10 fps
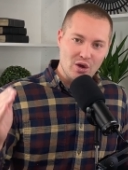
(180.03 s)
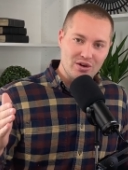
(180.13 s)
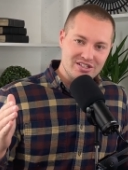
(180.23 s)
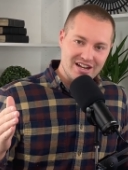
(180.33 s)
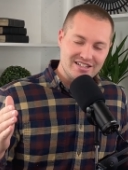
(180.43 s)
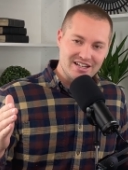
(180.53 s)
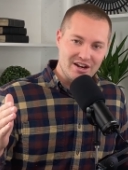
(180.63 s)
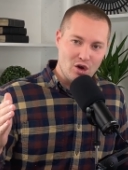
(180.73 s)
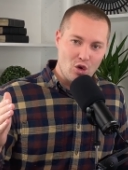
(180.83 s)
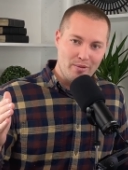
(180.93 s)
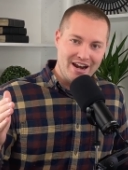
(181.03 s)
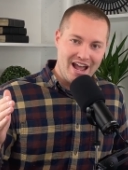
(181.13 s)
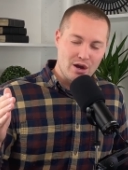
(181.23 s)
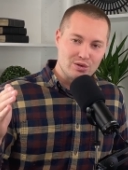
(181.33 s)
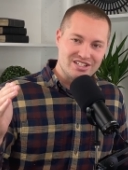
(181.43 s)
Notice I said open
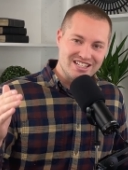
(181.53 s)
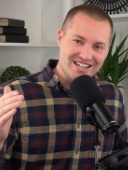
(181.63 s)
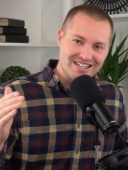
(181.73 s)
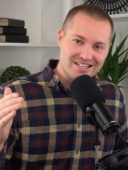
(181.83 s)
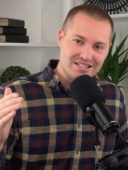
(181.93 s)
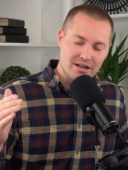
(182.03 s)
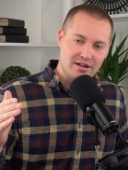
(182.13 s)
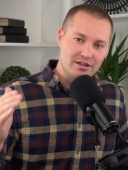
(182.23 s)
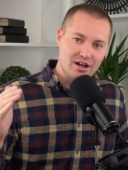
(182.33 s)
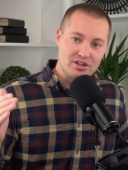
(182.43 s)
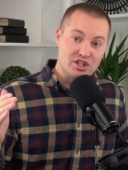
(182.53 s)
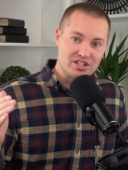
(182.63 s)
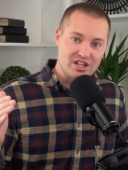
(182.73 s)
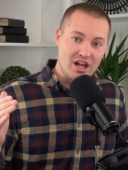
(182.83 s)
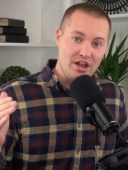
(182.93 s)
houses, not
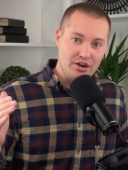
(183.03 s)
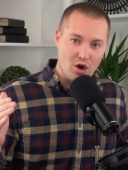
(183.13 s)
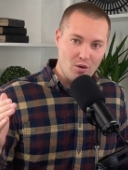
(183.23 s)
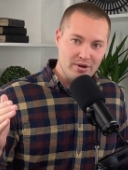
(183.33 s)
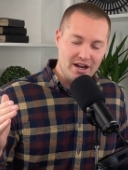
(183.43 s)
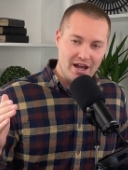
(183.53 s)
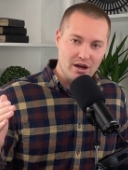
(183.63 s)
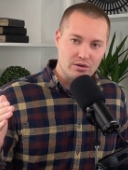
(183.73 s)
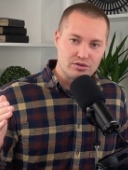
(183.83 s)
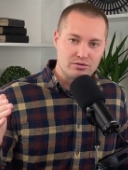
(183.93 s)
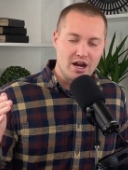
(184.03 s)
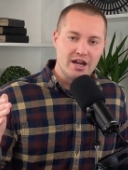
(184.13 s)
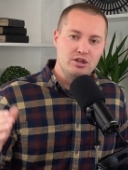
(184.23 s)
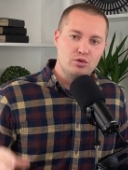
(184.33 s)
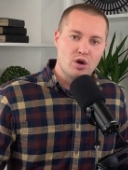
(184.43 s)
just an open house,
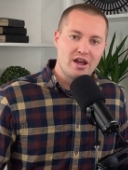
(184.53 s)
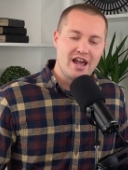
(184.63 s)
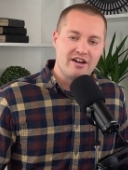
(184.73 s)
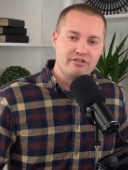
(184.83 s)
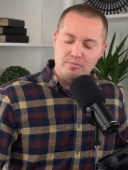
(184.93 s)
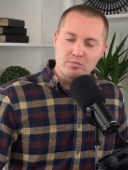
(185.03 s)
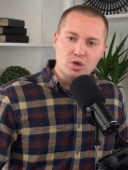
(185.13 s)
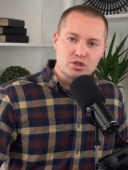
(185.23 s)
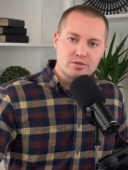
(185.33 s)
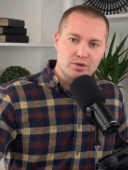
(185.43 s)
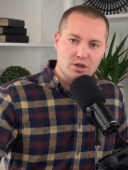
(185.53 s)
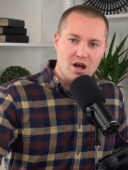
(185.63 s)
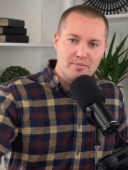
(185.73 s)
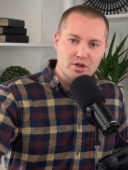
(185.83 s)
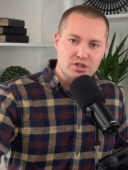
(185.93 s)
right? You want to have multiple
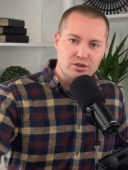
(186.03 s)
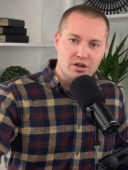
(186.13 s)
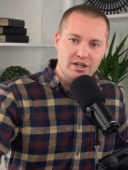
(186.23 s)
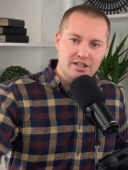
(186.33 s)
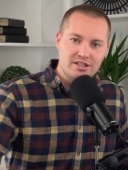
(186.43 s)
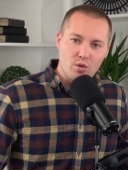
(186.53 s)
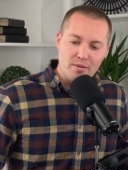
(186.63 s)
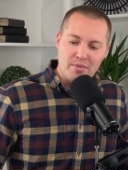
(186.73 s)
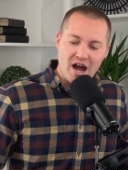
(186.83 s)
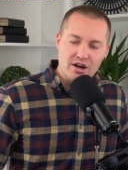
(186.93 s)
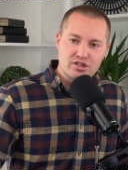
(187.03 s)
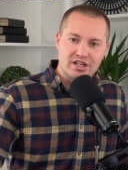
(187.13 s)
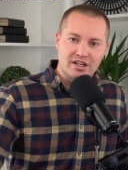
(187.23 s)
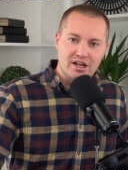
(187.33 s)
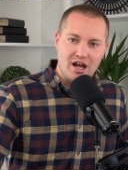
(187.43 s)
opportunities where buyers
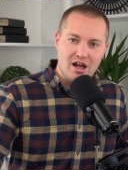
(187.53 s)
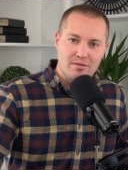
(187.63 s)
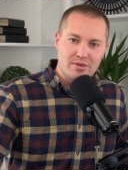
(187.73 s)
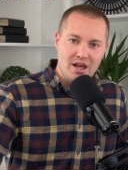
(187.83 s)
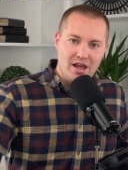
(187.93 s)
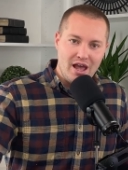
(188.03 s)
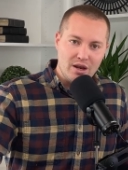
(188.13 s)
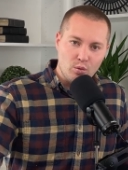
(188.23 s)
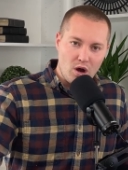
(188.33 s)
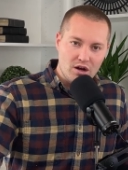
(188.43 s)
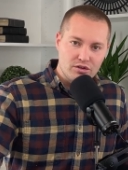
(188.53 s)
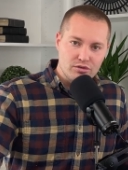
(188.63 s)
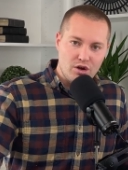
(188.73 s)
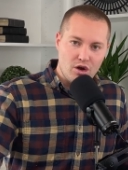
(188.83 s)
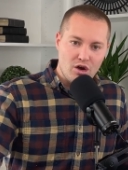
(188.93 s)
can come and walk
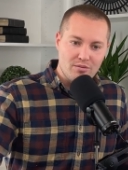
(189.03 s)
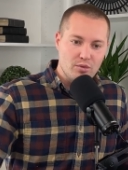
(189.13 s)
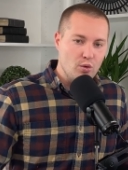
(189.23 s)
through the home,